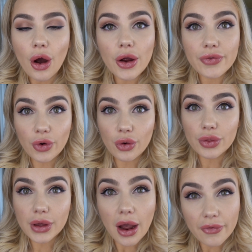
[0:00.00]

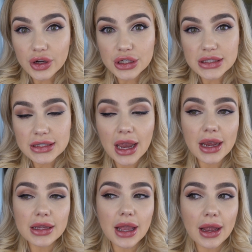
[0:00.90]
Overall, the coverage
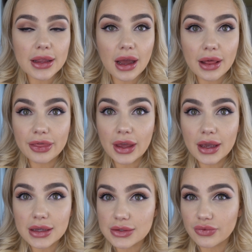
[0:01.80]
stayed, and I
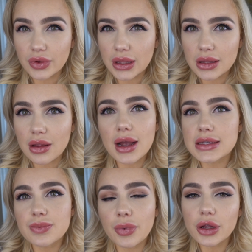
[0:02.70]
think it's a really
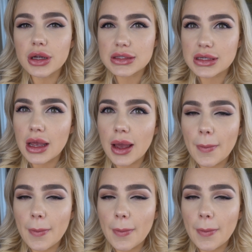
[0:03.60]
nice product.